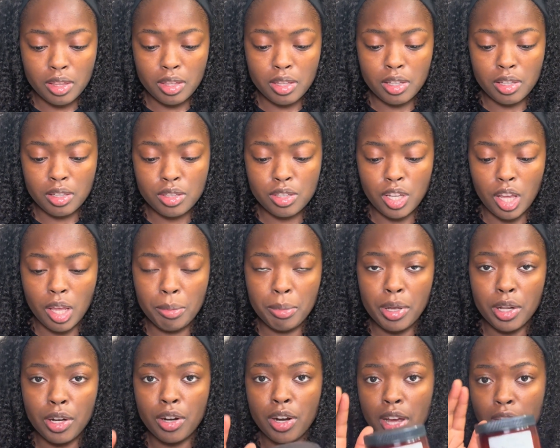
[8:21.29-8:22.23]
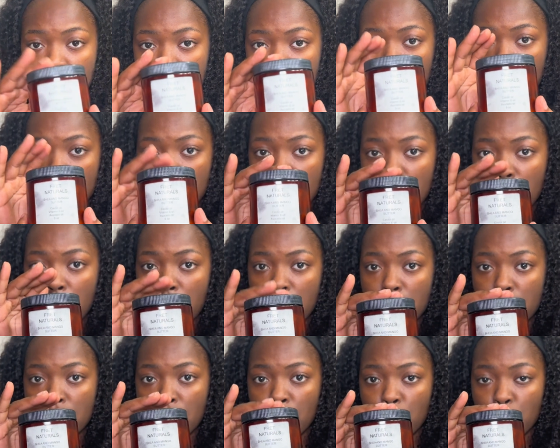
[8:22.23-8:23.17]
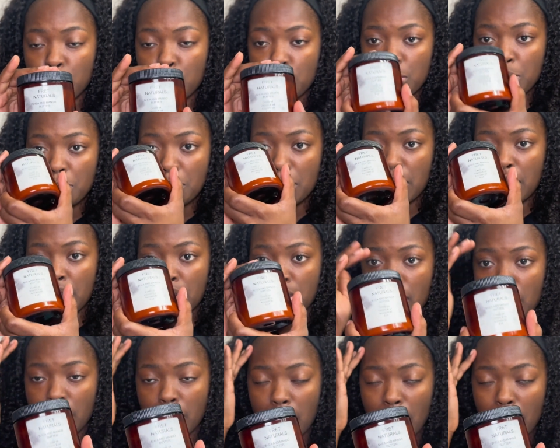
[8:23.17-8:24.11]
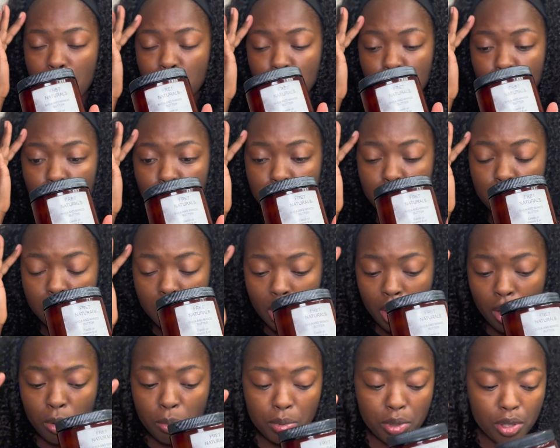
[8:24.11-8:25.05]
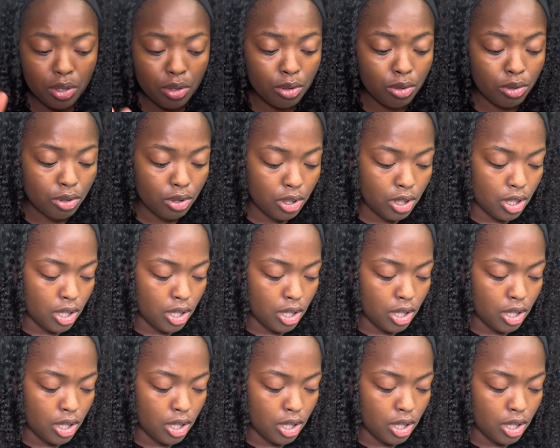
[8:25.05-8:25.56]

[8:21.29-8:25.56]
the shea butter I think has helped my like actual scalp heal.